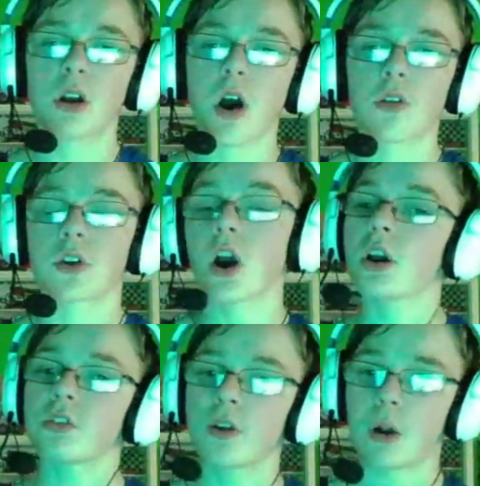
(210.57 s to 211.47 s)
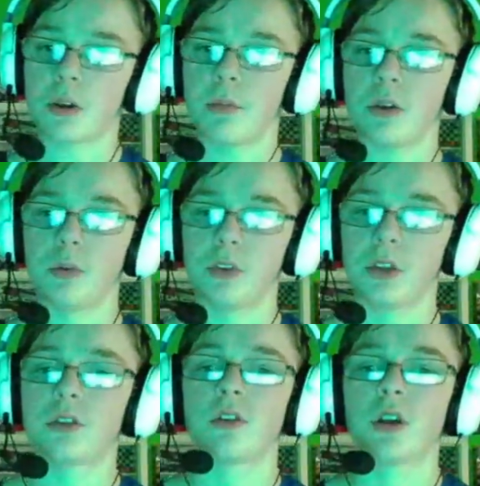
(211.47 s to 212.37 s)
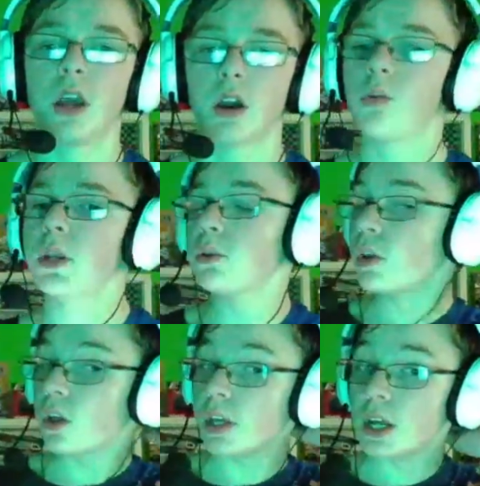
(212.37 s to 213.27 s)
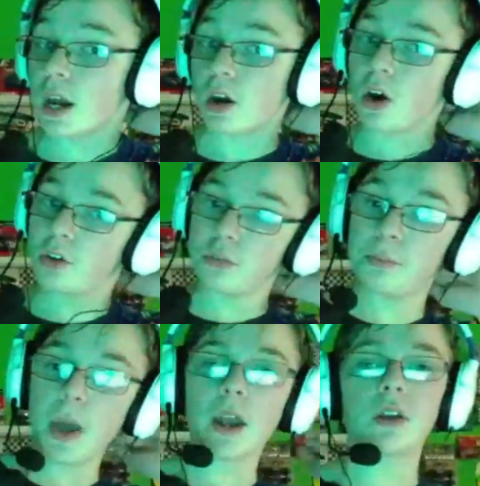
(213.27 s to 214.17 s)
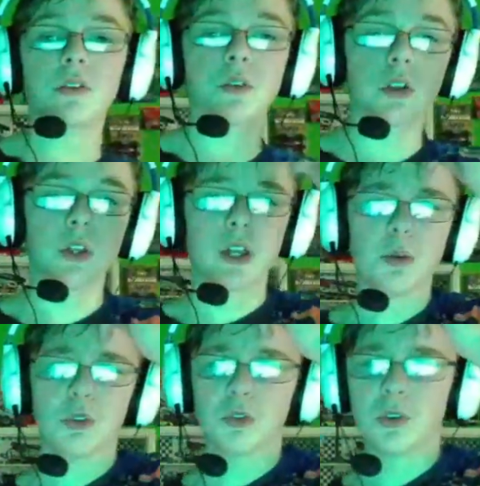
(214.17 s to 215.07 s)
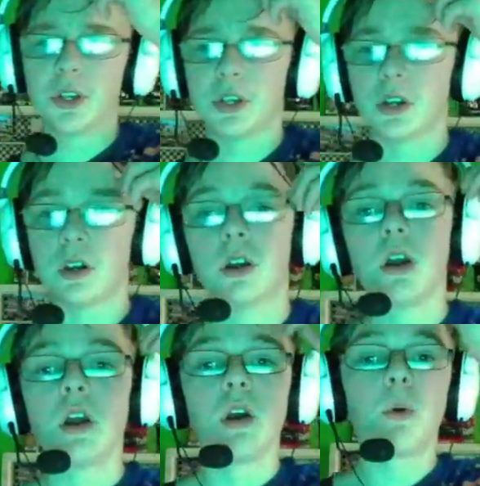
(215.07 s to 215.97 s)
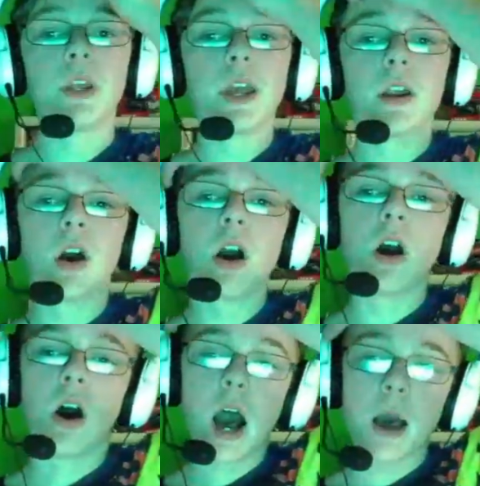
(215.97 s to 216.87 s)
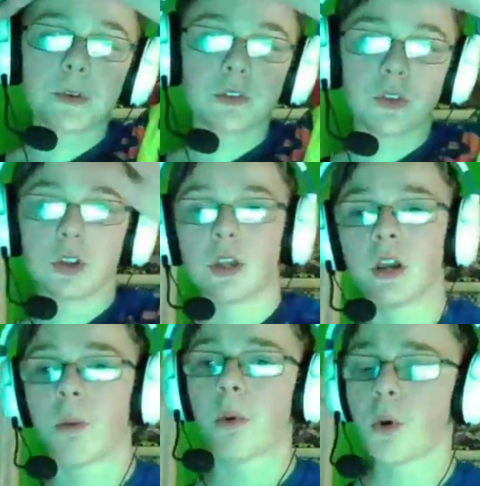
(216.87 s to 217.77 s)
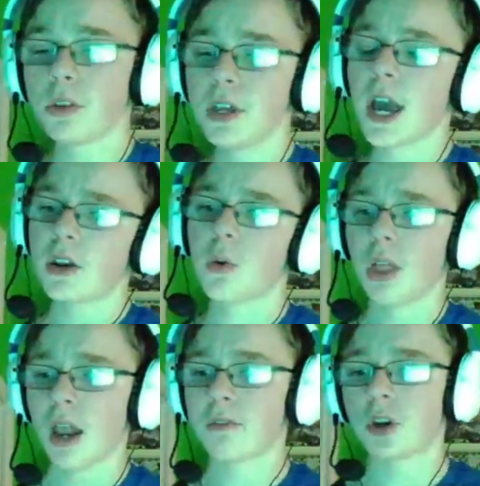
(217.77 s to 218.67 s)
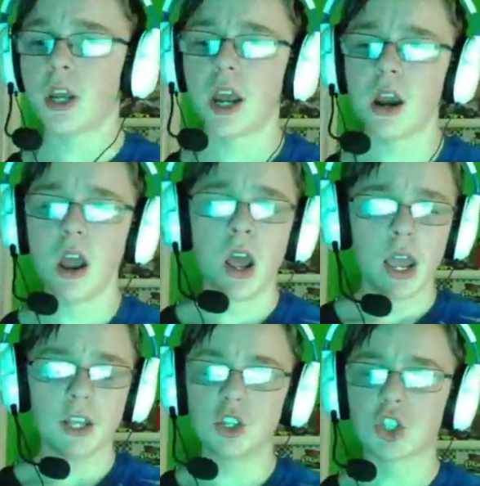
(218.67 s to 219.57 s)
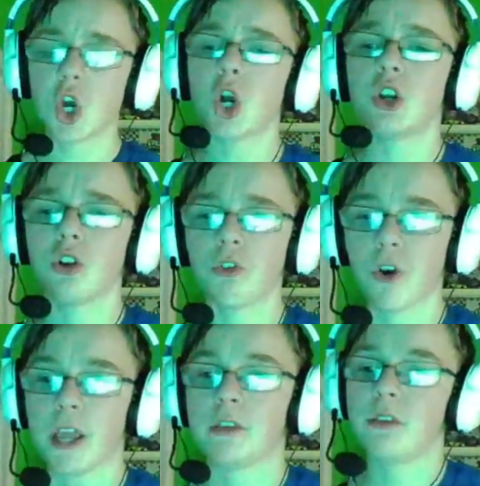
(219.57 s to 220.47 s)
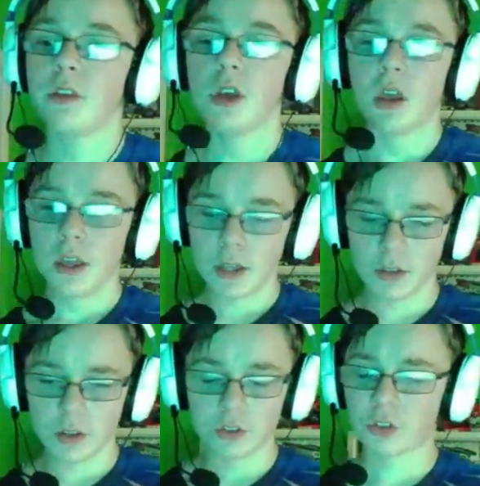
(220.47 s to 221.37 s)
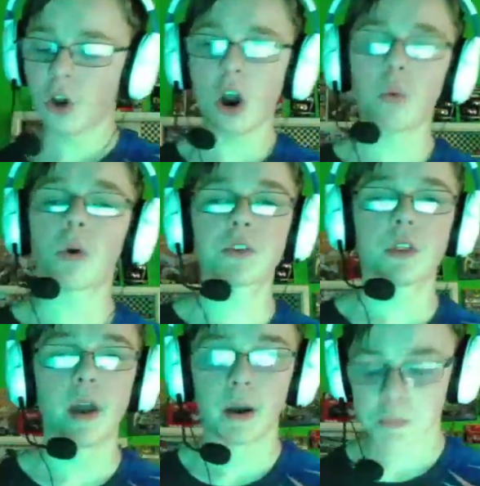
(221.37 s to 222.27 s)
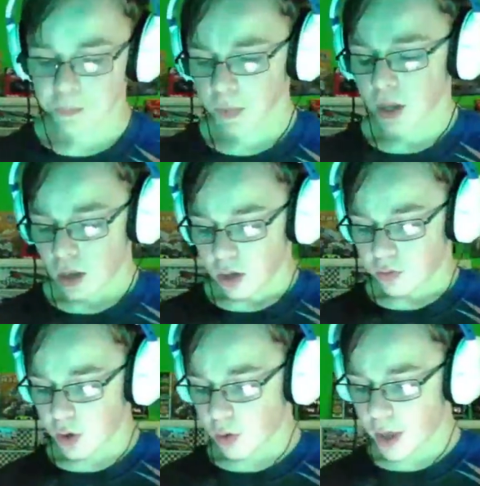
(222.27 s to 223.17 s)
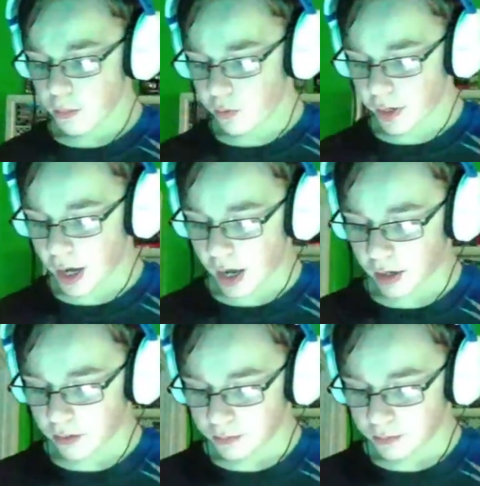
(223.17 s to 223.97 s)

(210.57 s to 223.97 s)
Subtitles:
other cars around him and he was in the dirty air. When he was in clean air or just battling for the lead, he was really good when he had options for the clean air. But once he got into a lot of dirty air, he just couldn't race. His car wasn't there. So then moving on,